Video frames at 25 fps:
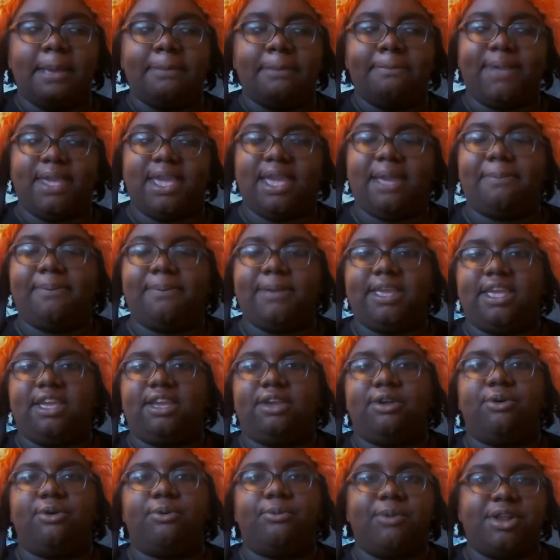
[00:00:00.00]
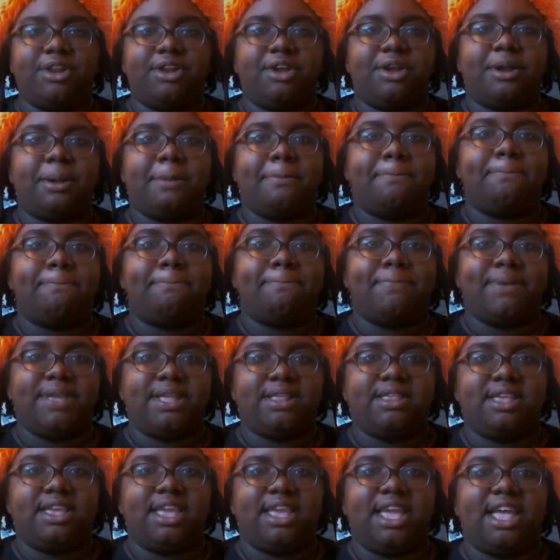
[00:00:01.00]
BAP, Winner,
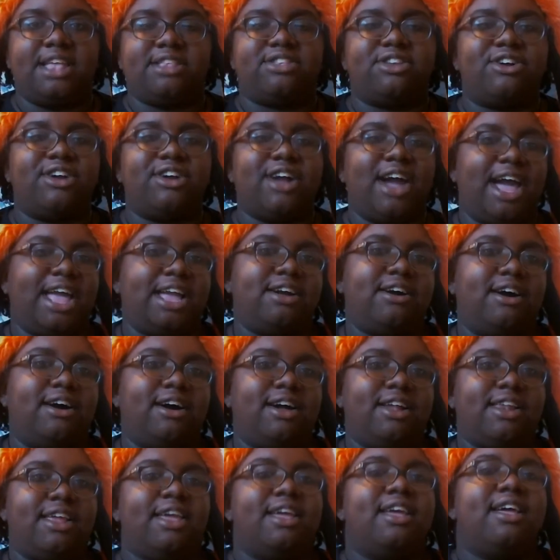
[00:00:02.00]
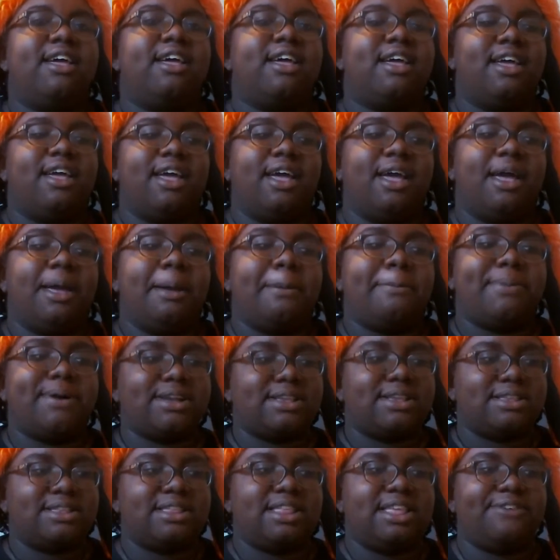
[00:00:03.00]
BTS, or iKON?
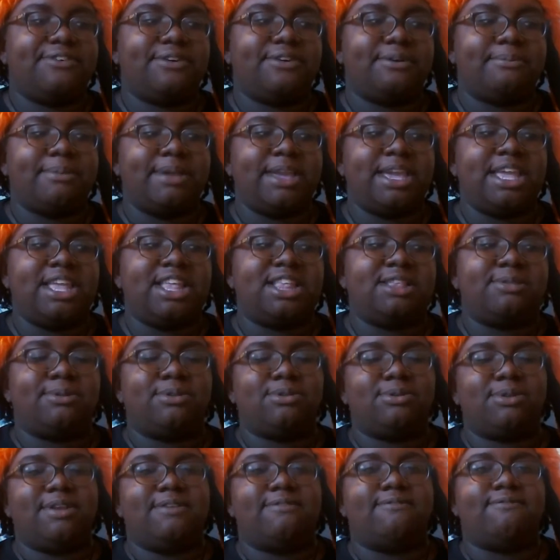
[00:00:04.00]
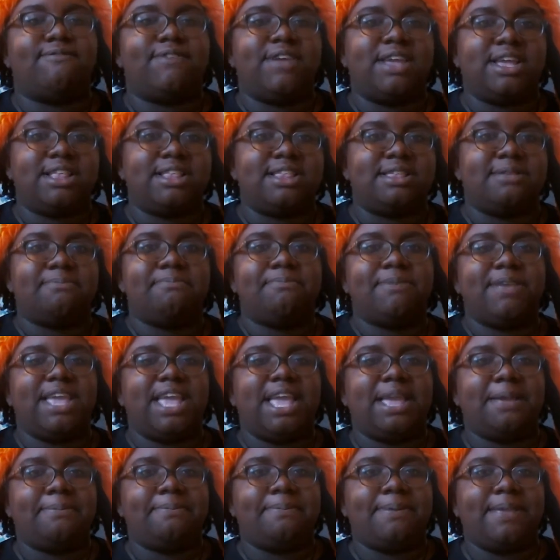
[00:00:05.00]
Personally, for me, it's between VIXX and
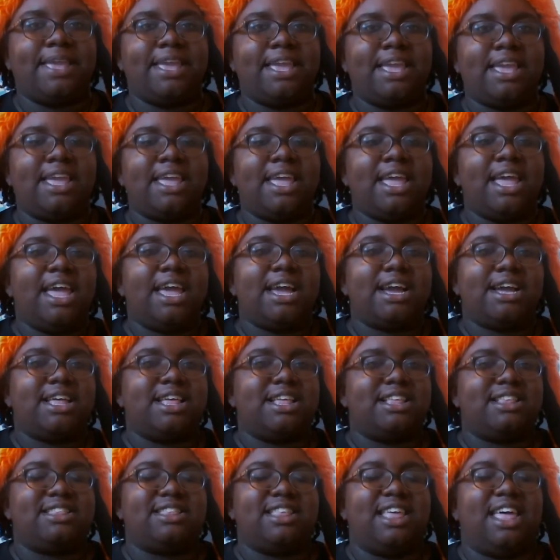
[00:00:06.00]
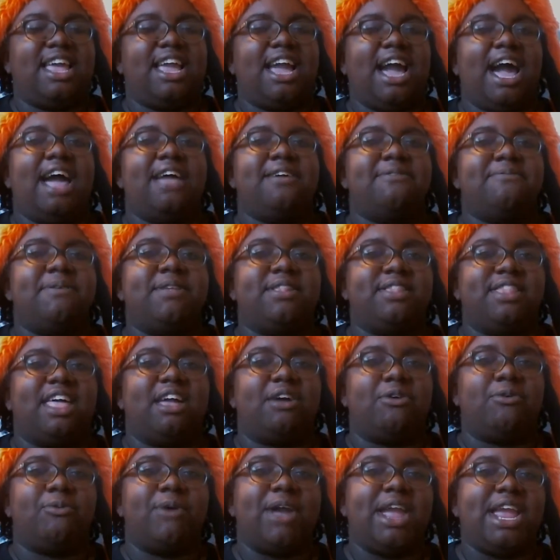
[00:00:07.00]
BAP because like I've been
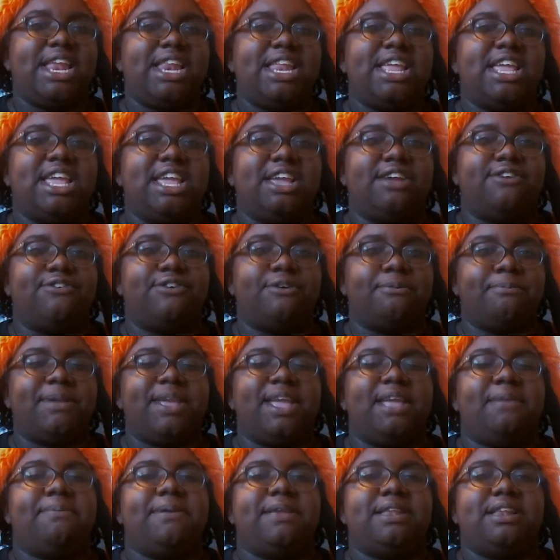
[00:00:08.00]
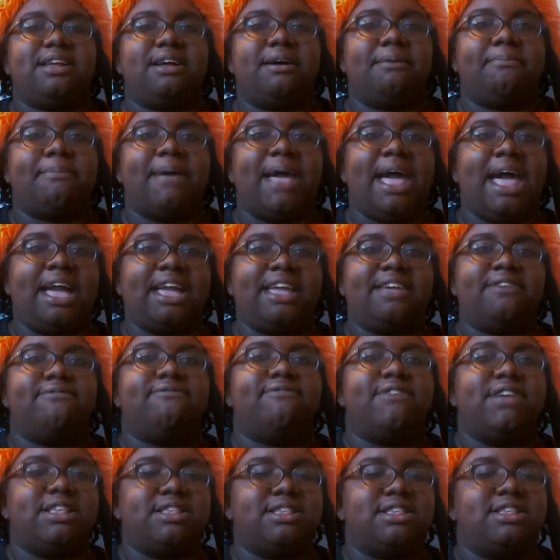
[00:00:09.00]
like waiting for BAP to come back, and
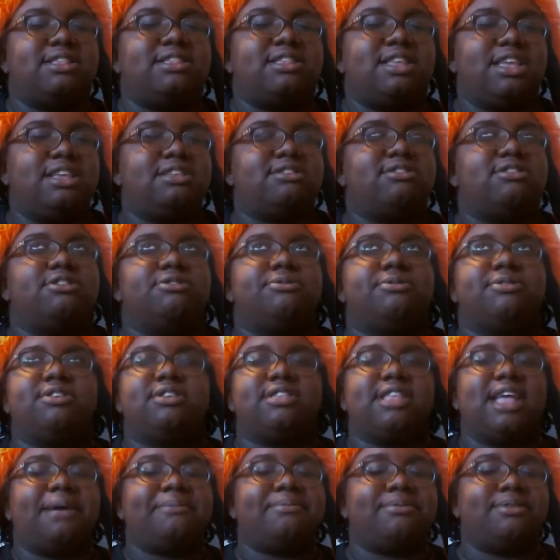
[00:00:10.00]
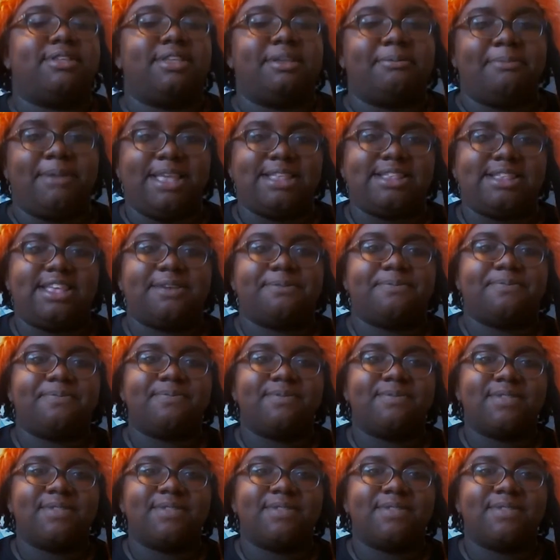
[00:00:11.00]
VIXX's teaser is just absolutely amazing.